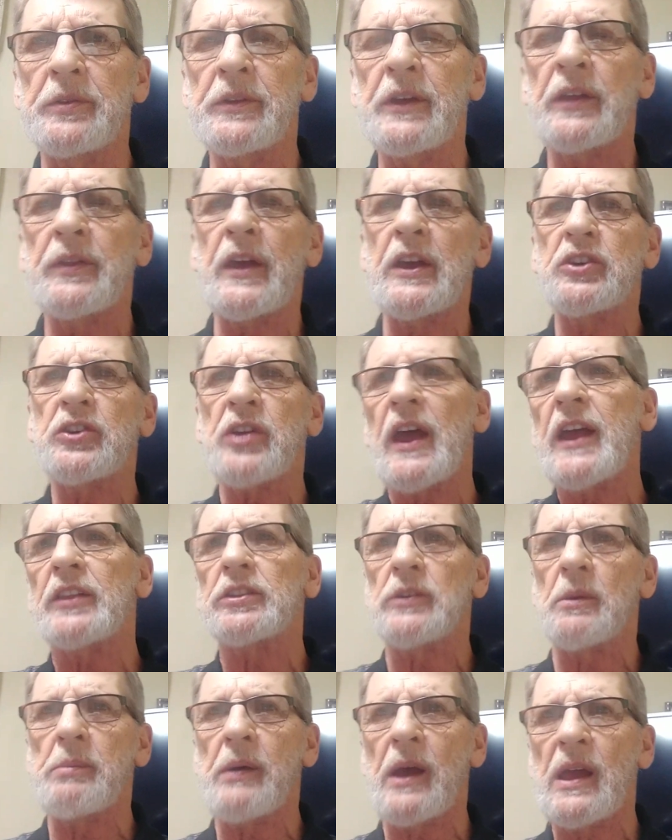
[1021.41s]
and then they
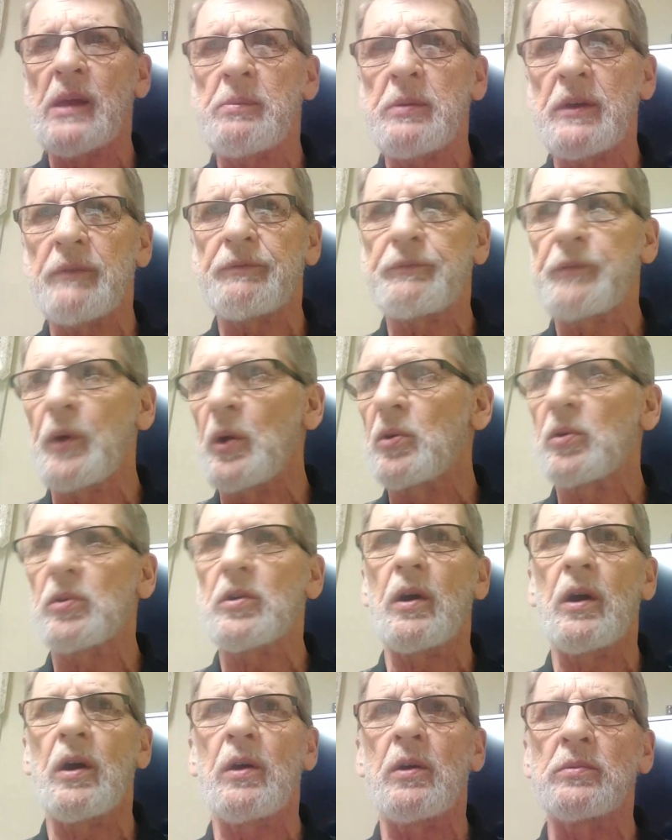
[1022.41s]
take the baby full
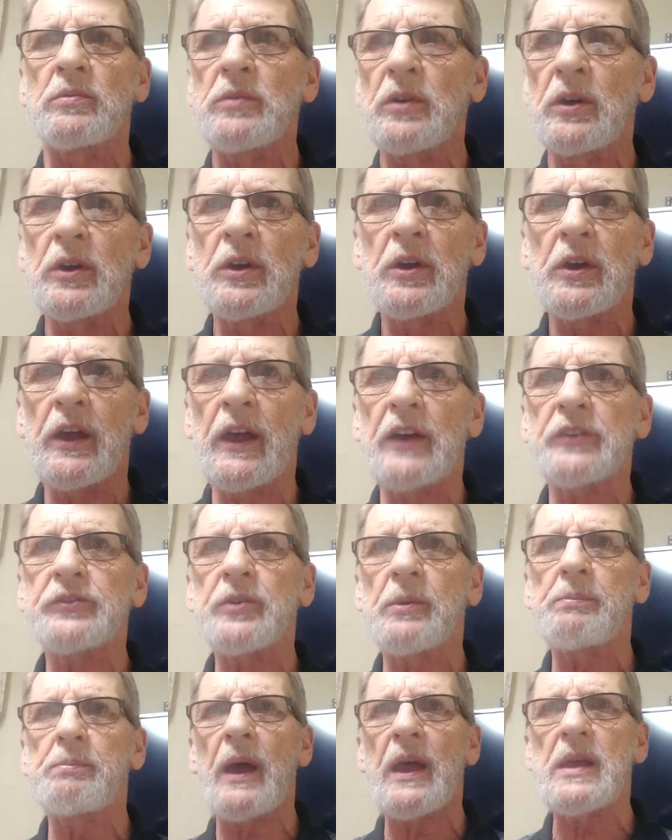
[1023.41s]
grown as
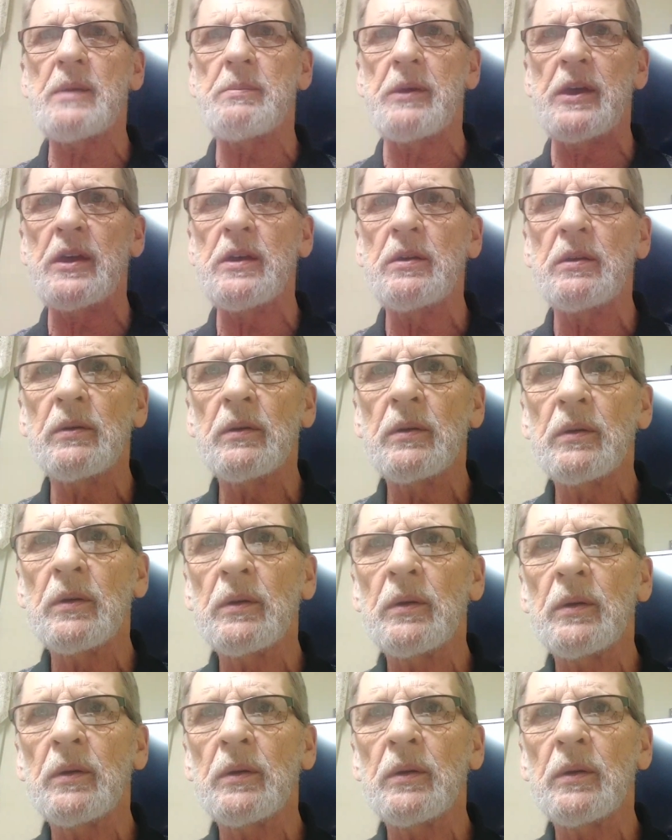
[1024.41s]
a baby.